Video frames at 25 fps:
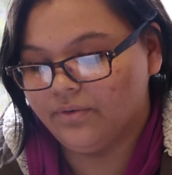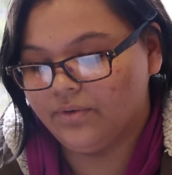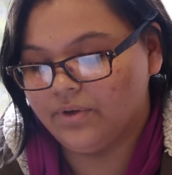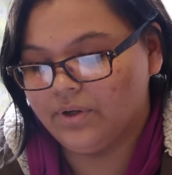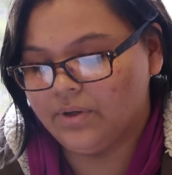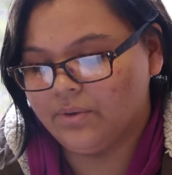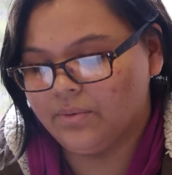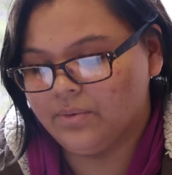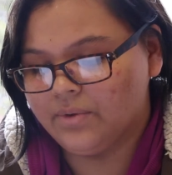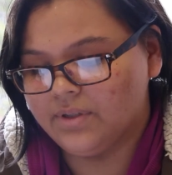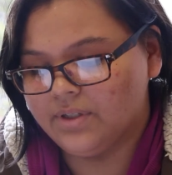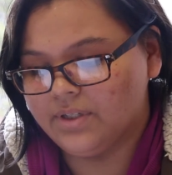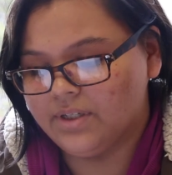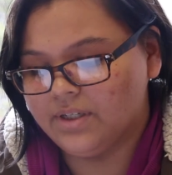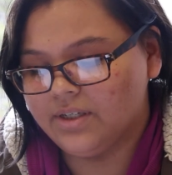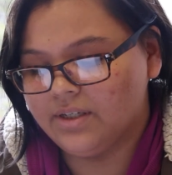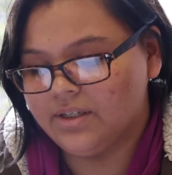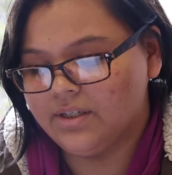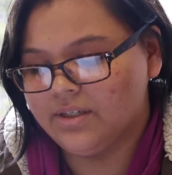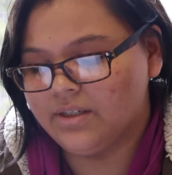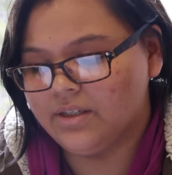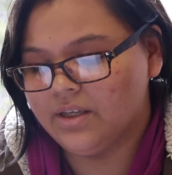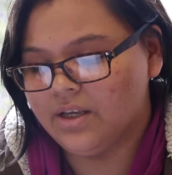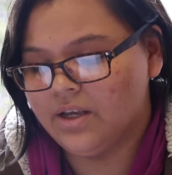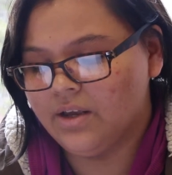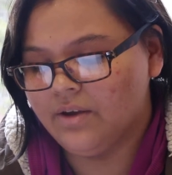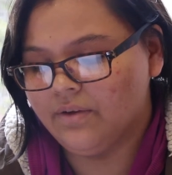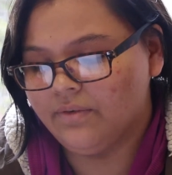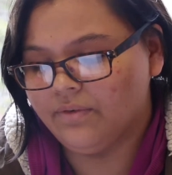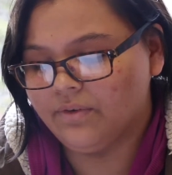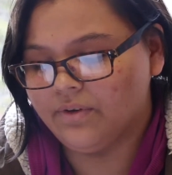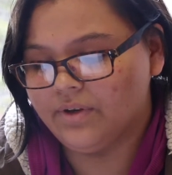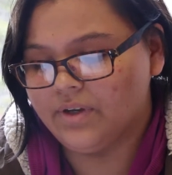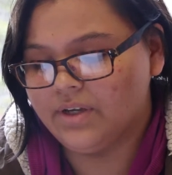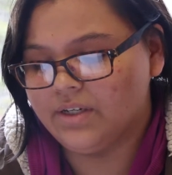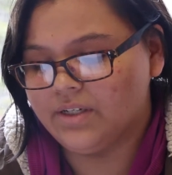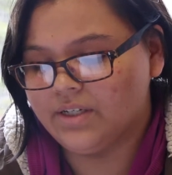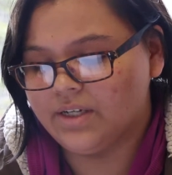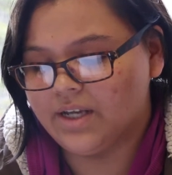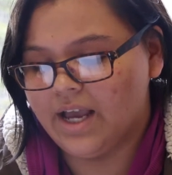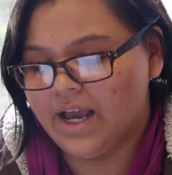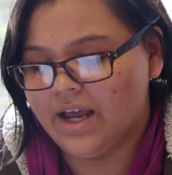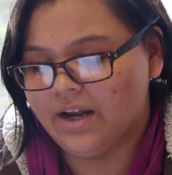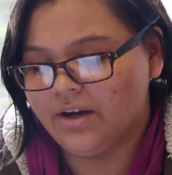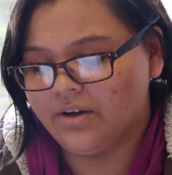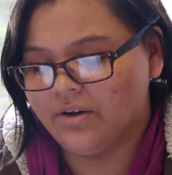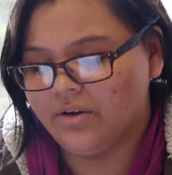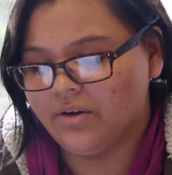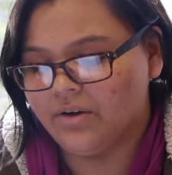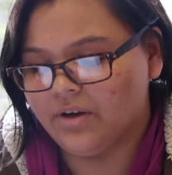frequencies for each
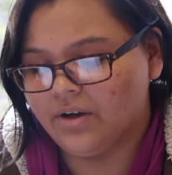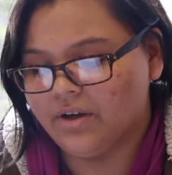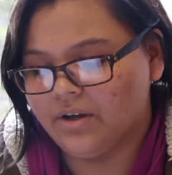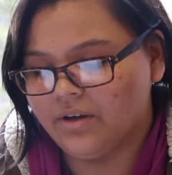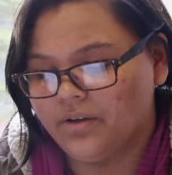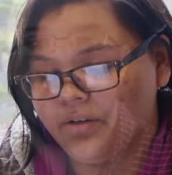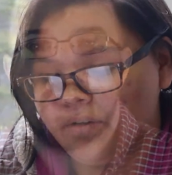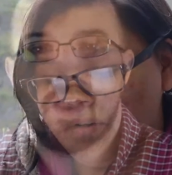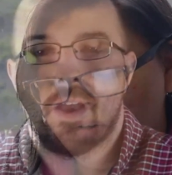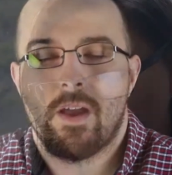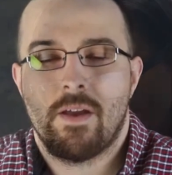category.